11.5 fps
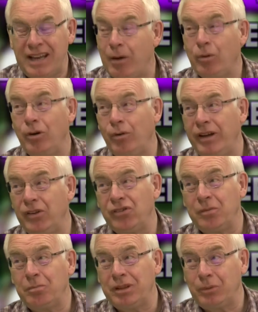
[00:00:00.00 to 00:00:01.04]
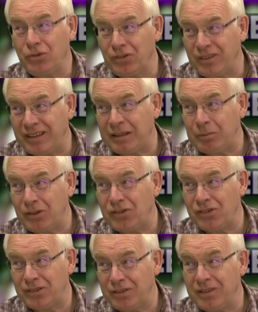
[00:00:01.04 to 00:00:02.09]
Network Rail simply wasn't able
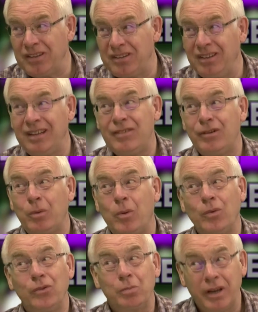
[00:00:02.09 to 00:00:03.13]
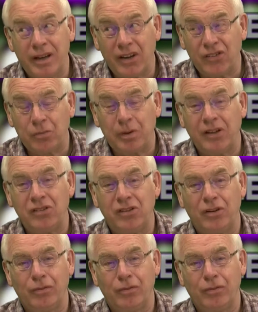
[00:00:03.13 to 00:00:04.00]
to deliver what was being expected